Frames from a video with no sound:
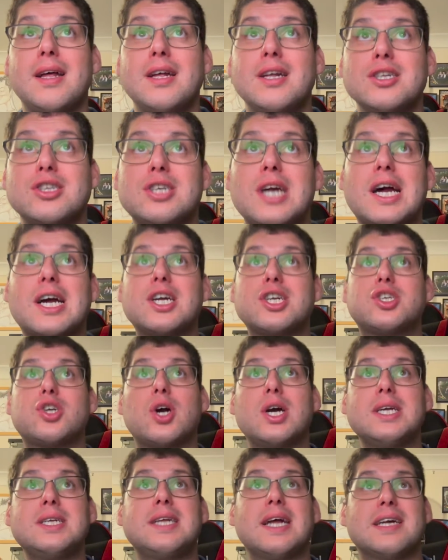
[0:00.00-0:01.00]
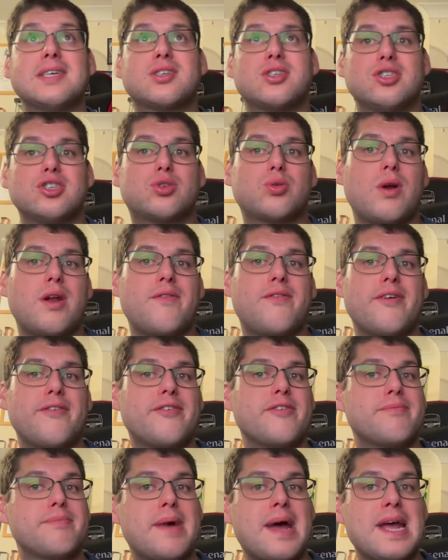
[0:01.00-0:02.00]
Xhaka joined us on the 25th
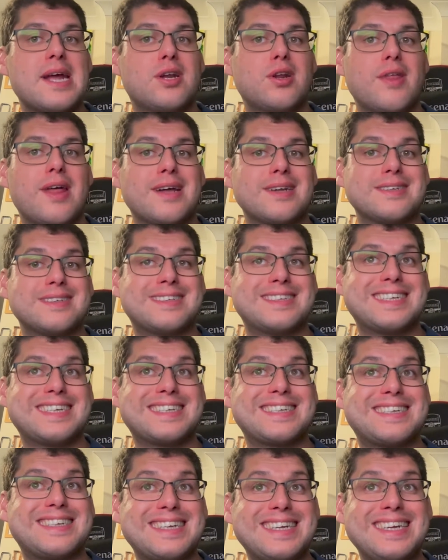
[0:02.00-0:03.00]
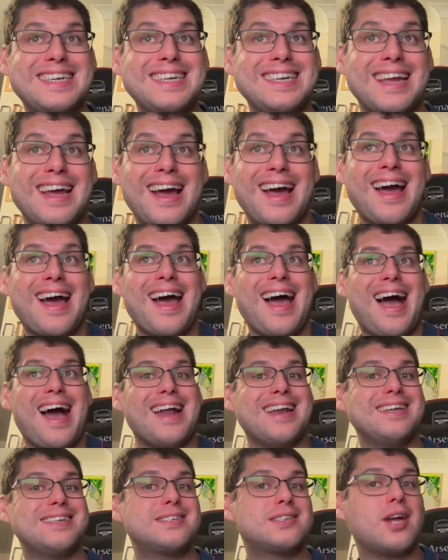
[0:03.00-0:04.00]
of May 2016 and
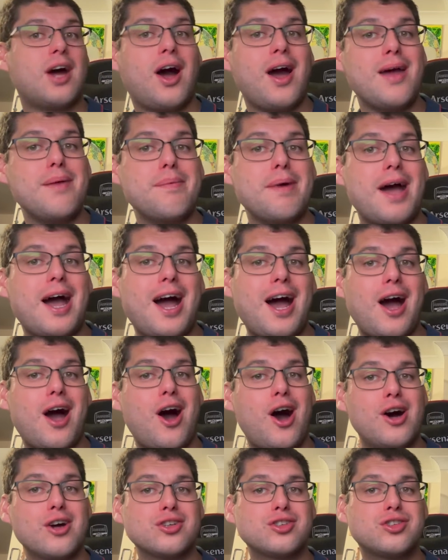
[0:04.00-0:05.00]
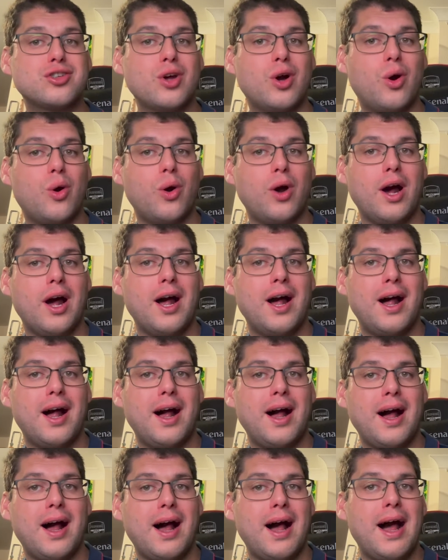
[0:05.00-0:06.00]
his time at Arsenal
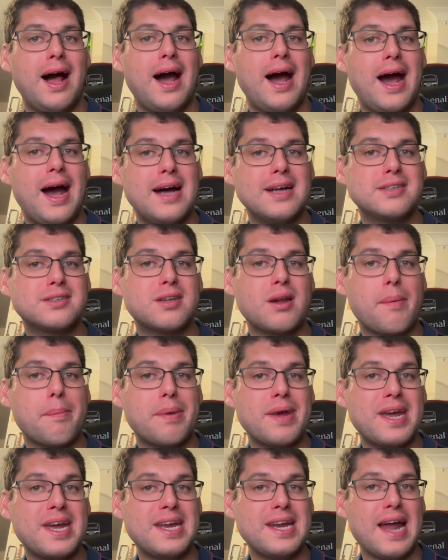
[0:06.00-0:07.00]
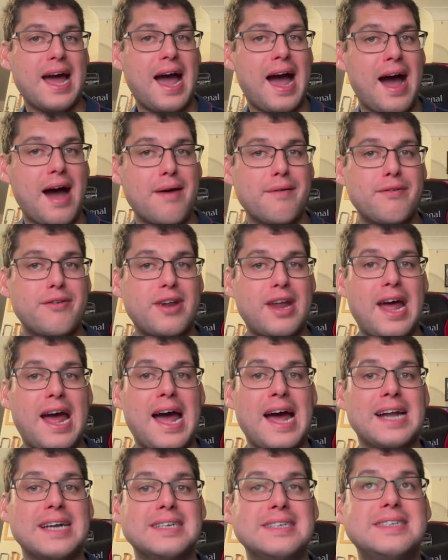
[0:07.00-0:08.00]
has been up
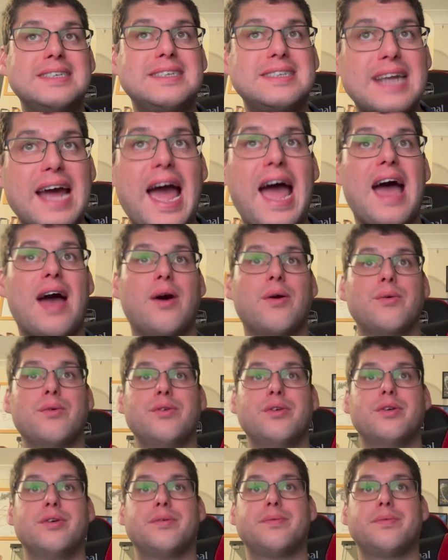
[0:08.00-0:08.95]
and down.